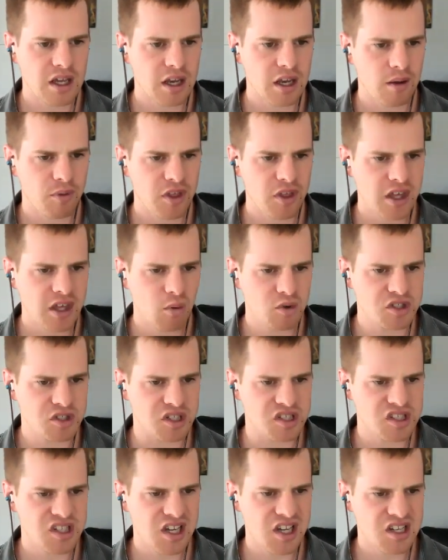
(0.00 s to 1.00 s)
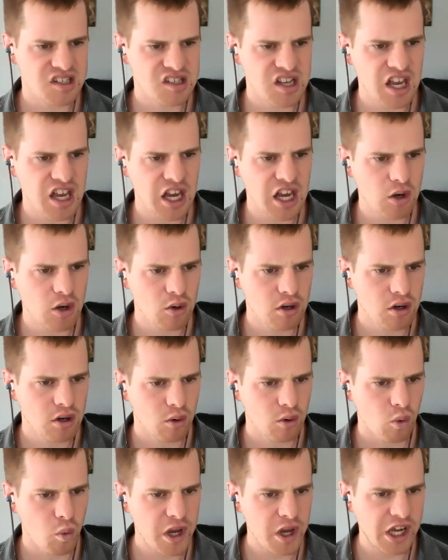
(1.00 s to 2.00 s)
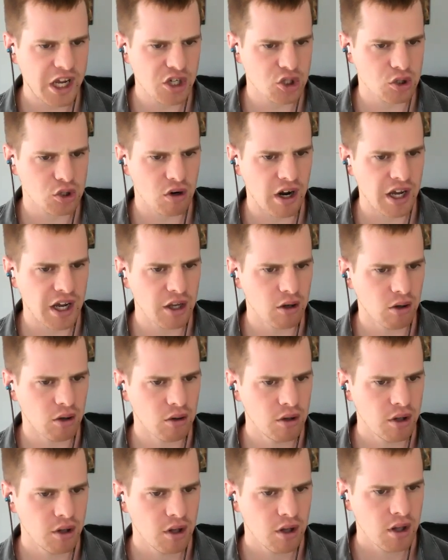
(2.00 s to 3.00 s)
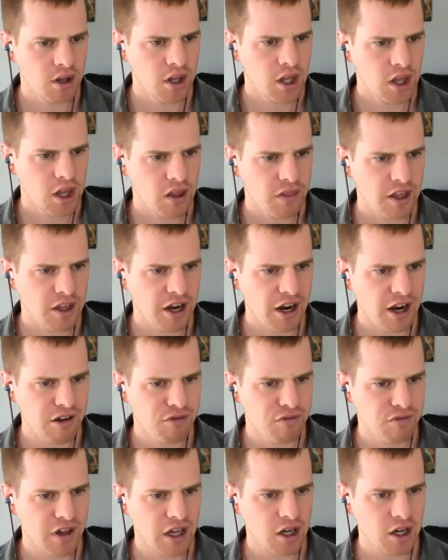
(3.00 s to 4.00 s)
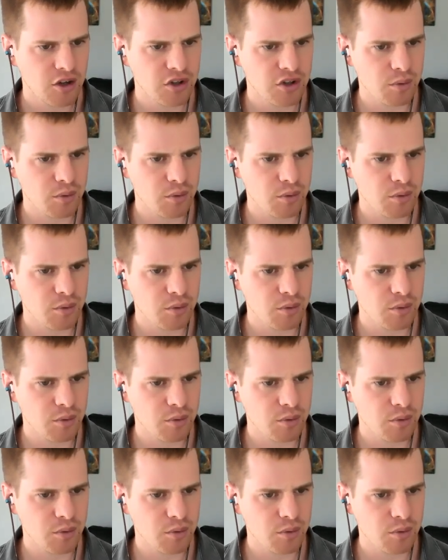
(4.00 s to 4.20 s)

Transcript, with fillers: I think it was a sixteen week trial that I found.